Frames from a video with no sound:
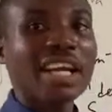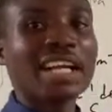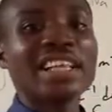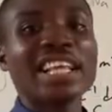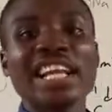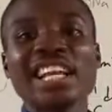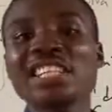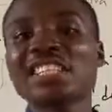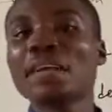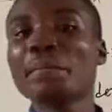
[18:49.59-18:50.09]

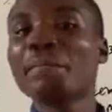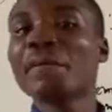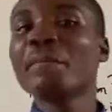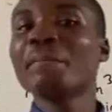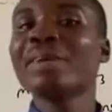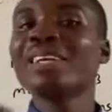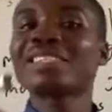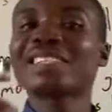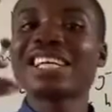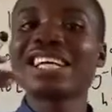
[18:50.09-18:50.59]
then it simply
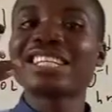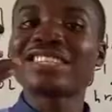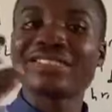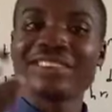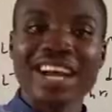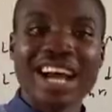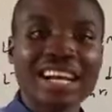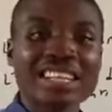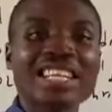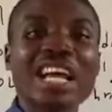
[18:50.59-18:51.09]
means it
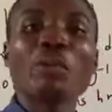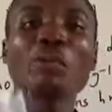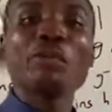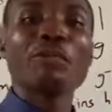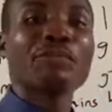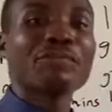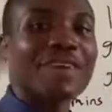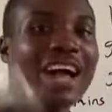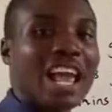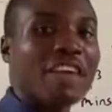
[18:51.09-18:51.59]
reacted with
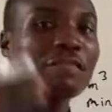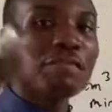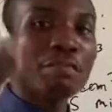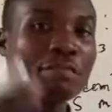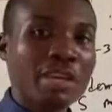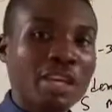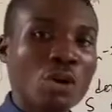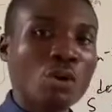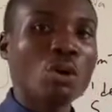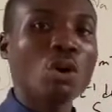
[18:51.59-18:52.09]
5
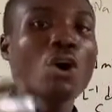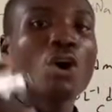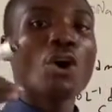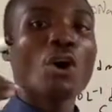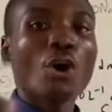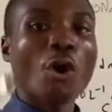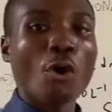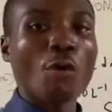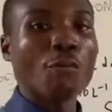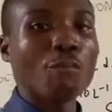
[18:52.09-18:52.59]
ml
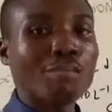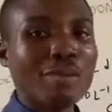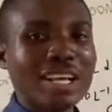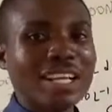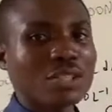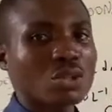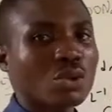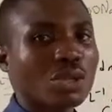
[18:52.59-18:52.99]
of base.